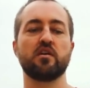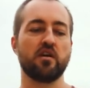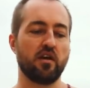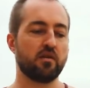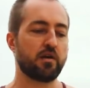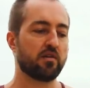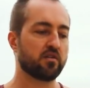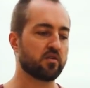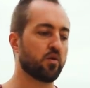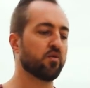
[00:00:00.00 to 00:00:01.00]
and
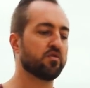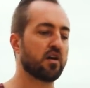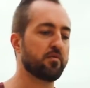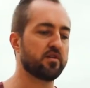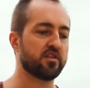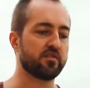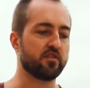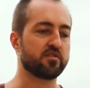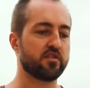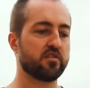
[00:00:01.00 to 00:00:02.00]
about cold computation
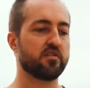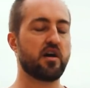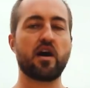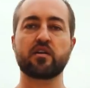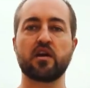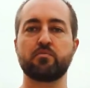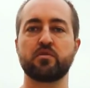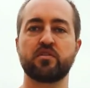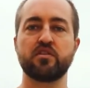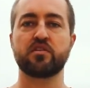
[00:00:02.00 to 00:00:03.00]
versus hot
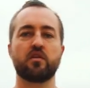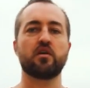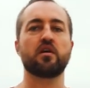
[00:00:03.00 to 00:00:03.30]
computation.